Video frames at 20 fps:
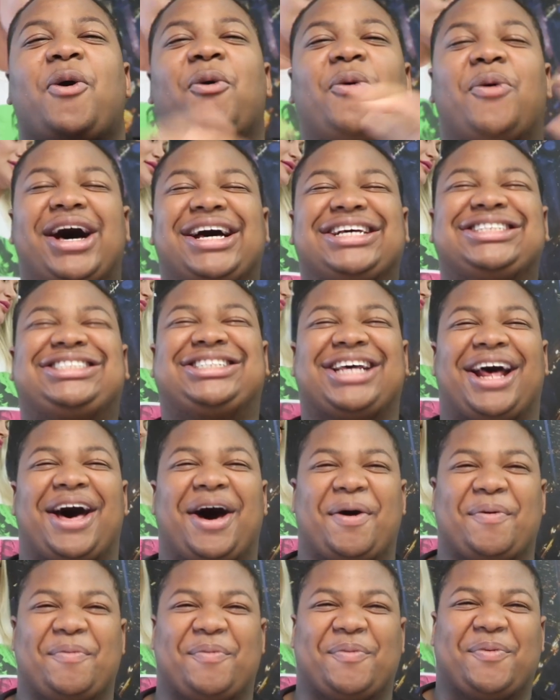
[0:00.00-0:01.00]
What's
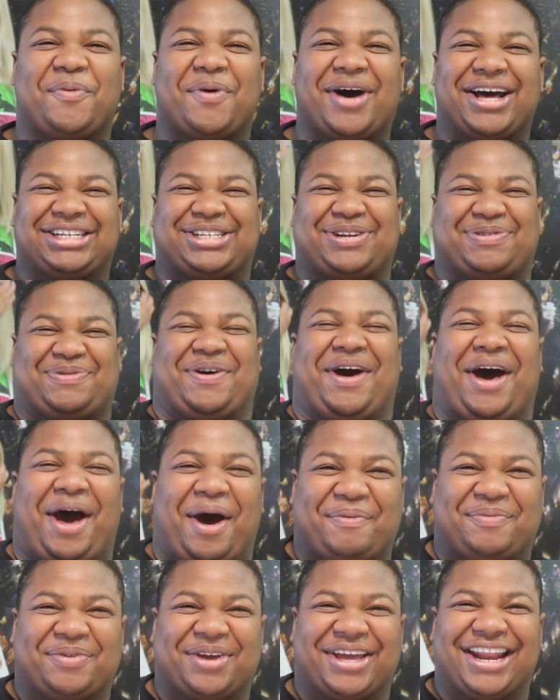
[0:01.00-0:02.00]
up? What's
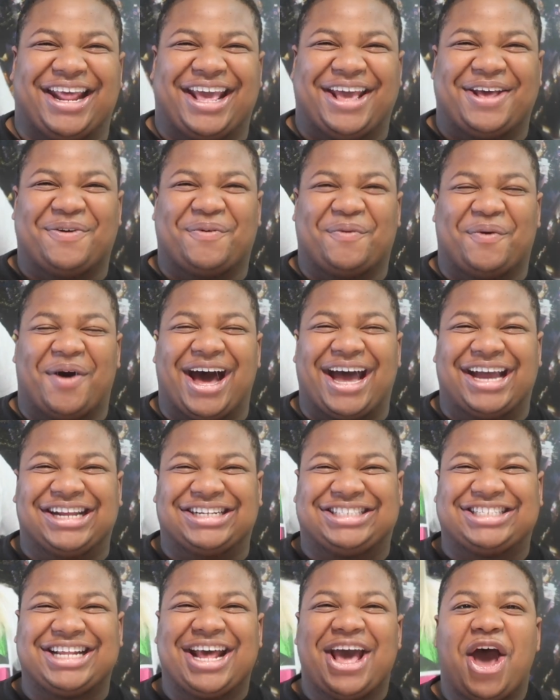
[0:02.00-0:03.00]
poppin'? And
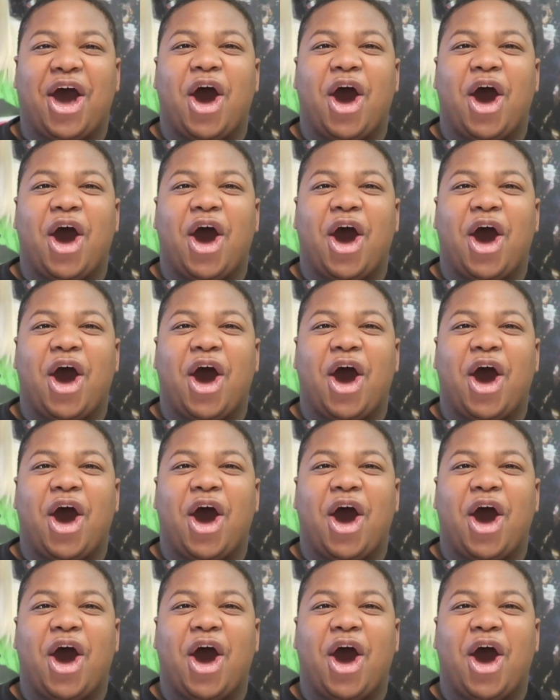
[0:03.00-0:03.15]
what's